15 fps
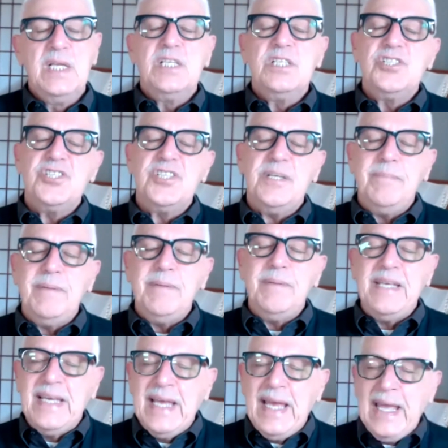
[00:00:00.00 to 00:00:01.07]
she
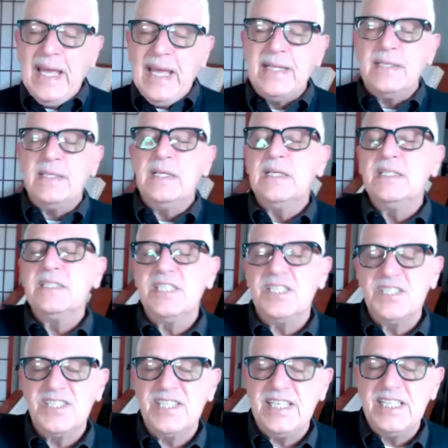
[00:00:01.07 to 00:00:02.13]
began to
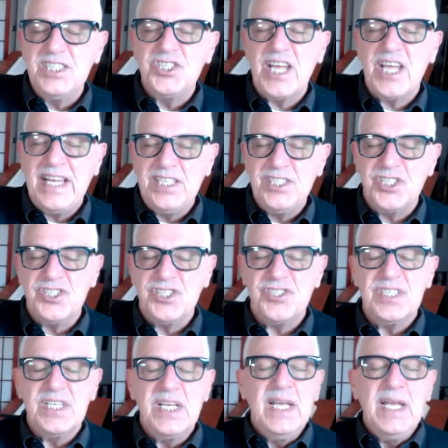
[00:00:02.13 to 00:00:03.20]
see
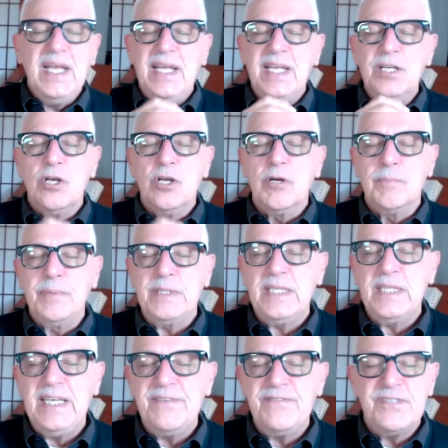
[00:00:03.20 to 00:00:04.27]
changes in her
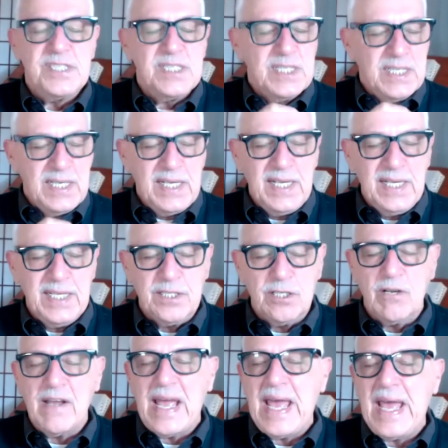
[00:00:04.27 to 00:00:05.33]
beliefs, in
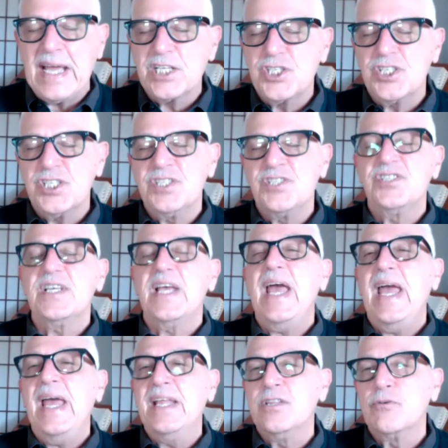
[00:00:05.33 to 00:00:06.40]
her actions,
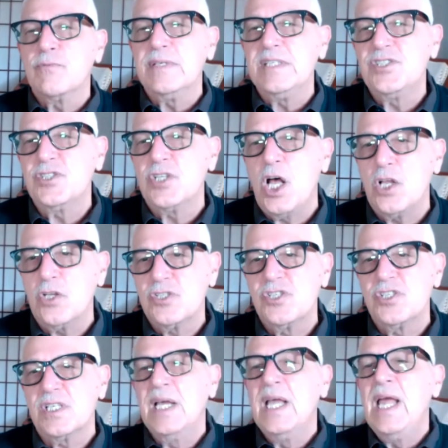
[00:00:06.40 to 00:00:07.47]
and the results
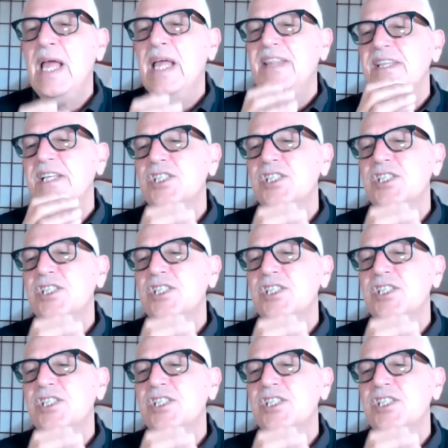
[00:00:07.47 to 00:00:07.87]
that